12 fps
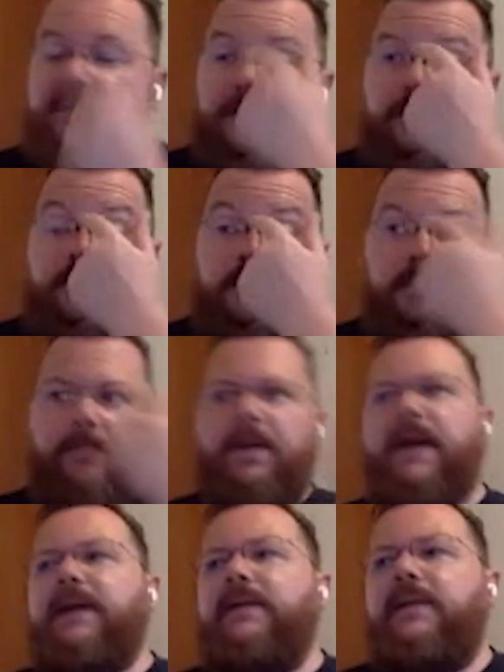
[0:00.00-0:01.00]
So
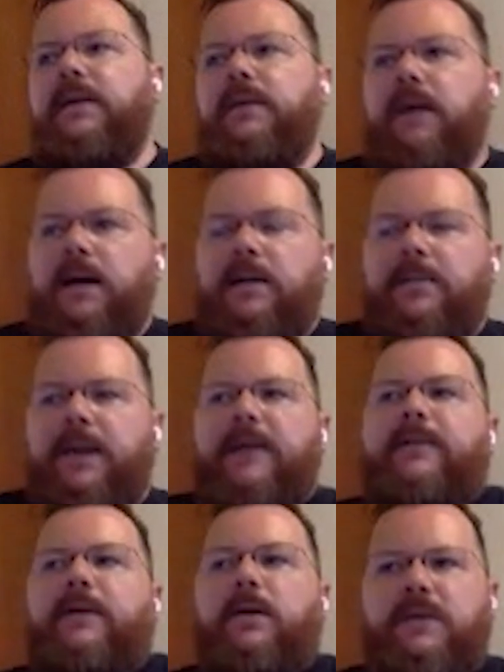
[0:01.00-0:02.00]
back in
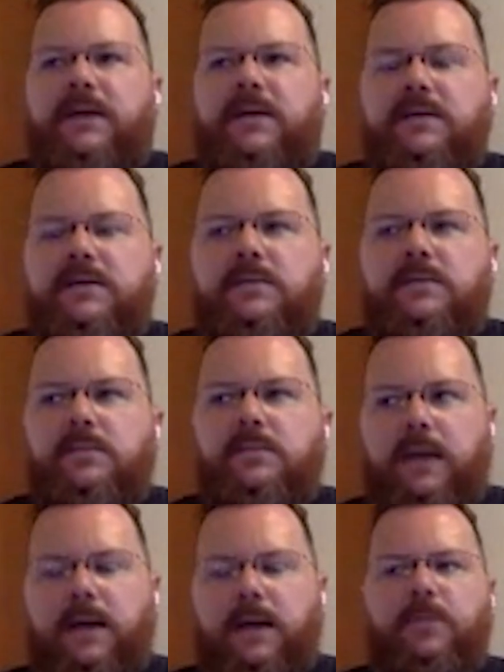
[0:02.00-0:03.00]
the old days,
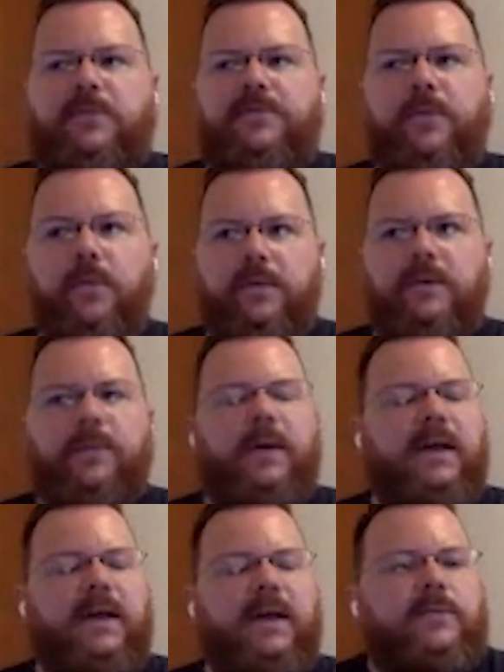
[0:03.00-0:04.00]
before the
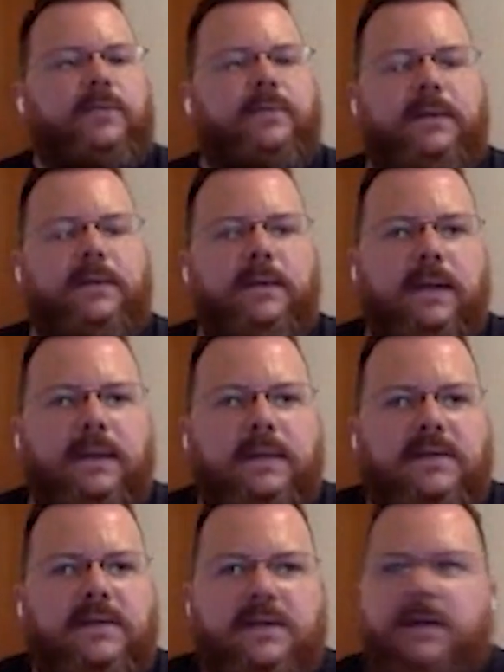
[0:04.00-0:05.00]
compiler was written
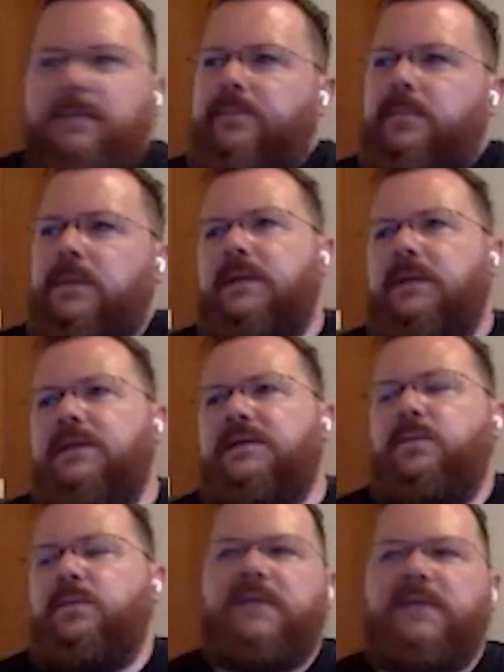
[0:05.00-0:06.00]
in C,
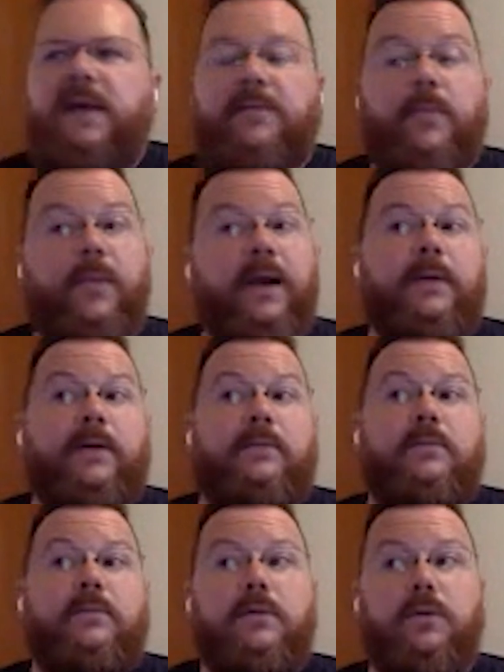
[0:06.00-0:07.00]
we used to have a Pragma
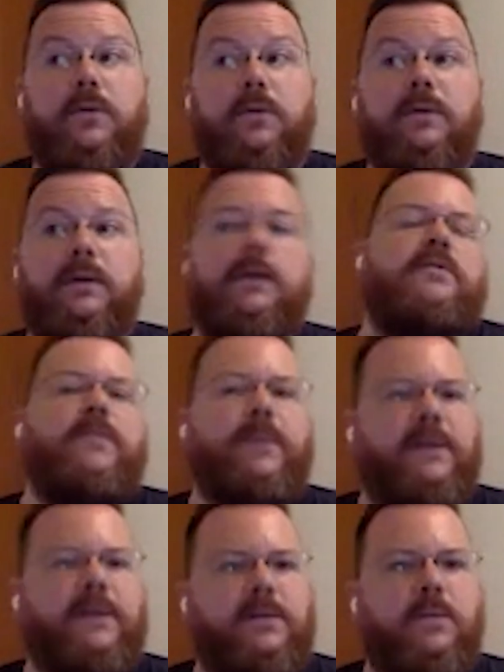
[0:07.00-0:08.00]
called
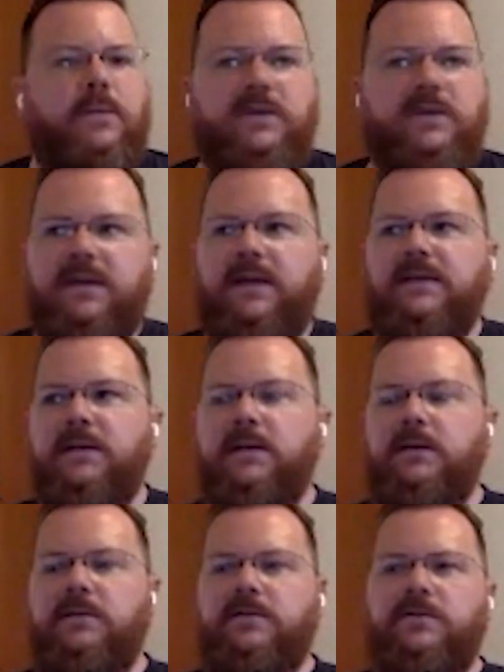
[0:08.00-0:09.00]
nosplit, which said
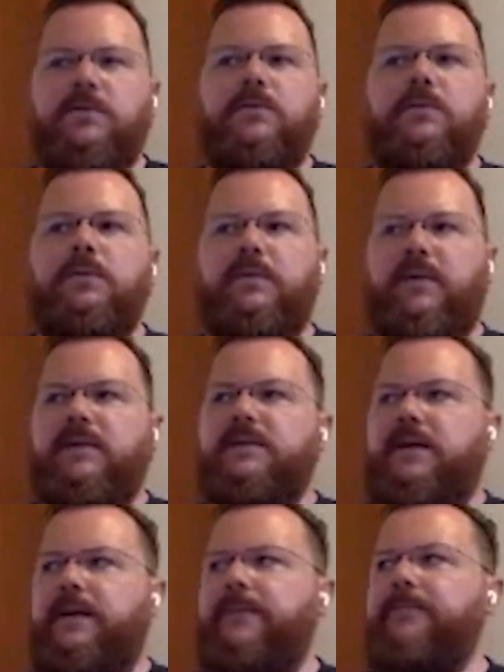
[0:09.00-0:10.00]
to the
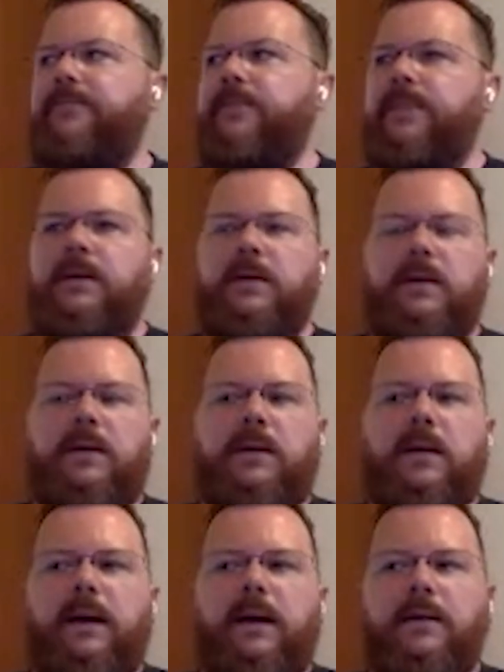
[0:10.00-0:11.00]
runtime,
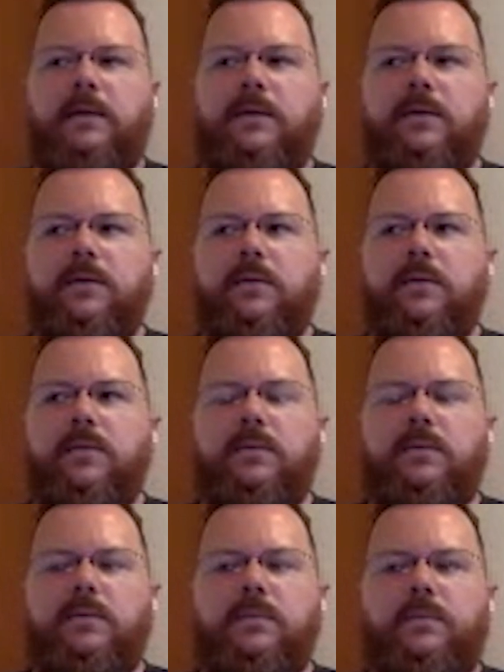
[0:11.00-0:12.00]
you
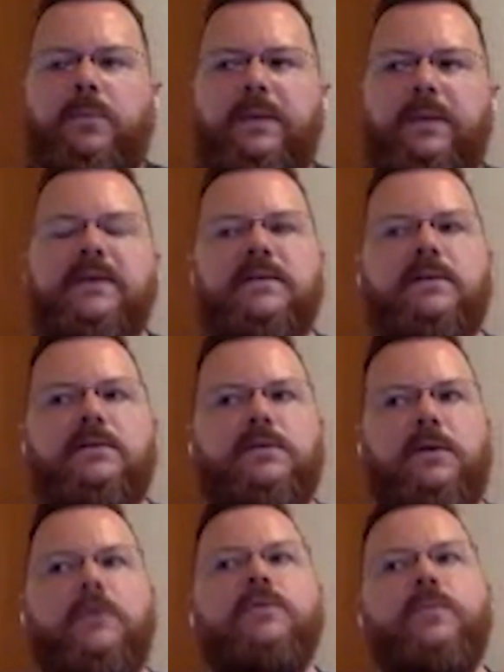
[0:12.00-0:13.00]
please
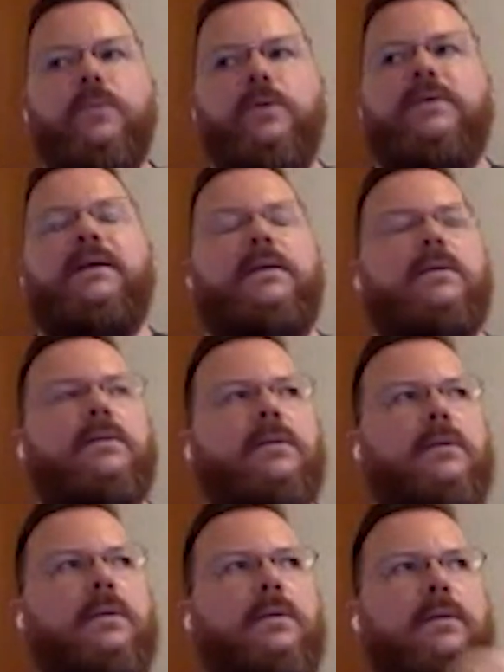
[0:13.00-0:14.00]
don't put in
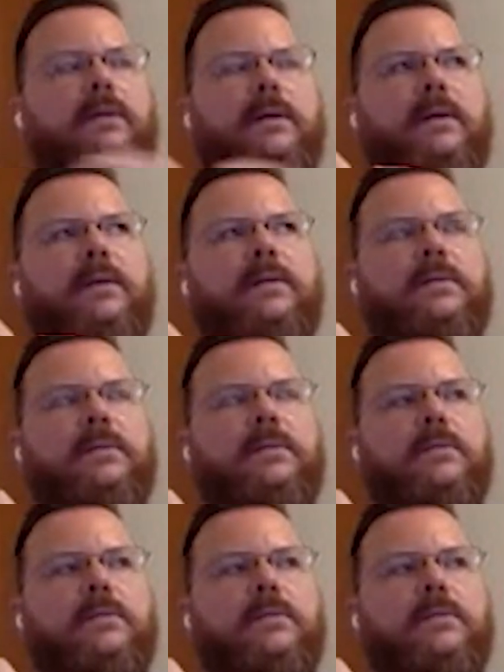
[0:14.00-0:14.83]
the